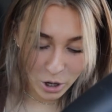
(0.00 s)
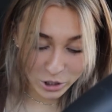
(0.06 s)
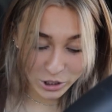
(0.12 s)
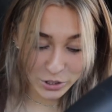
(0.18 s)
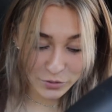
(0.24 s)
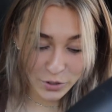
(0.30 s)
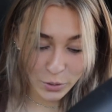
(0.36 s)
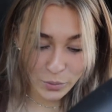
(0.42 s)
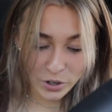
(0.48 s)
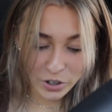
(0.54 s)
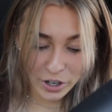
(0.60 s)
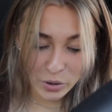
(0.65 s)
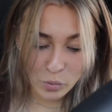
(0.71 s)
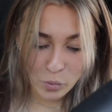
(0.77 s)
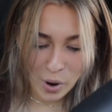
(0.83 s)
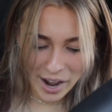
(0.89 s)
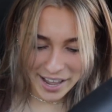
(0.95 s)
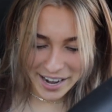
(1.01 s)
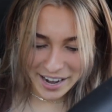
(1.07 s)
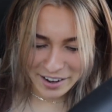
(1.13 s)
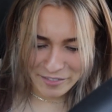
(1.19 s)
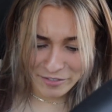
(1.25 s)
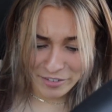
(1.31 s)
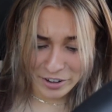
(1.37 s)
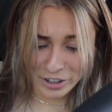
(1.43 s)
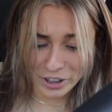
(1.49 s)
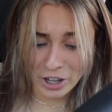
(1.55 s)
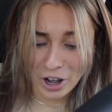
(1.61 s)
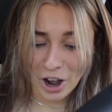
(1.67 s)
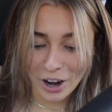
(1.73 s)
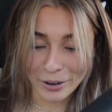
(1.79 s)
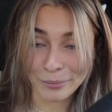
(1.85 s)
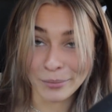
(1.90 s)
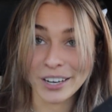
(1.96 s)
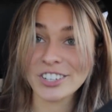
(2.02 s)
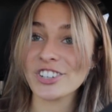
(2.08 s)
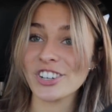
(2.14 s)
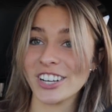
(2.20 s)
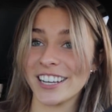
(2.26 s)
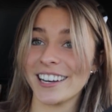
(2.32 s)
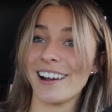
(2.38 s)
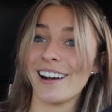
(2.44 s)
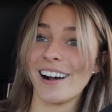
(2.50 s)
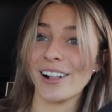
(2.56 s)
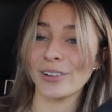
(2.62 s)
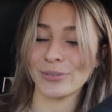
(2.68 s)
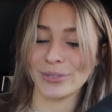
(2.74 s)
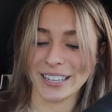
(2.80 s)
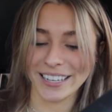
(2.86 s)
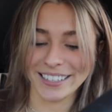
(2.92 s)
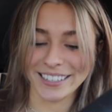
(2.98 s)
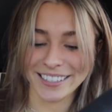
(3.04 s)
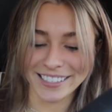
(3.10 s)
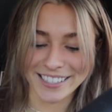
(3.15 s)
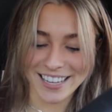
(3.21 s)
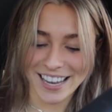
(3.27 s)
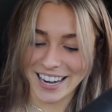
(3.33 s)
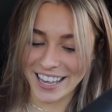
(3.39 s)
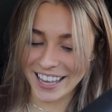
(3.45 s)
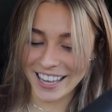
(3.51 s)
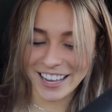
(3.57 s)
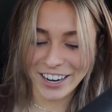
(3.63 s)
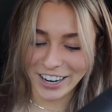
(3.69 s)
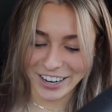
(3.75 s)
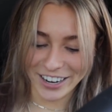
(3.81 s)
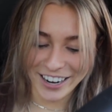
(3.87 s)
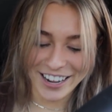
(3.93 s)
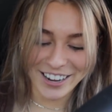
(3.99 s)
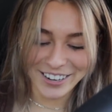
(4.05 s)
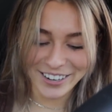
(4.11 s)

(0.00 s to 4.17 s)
Also, if you're wondering why I didn't vlog much in Halloween the city or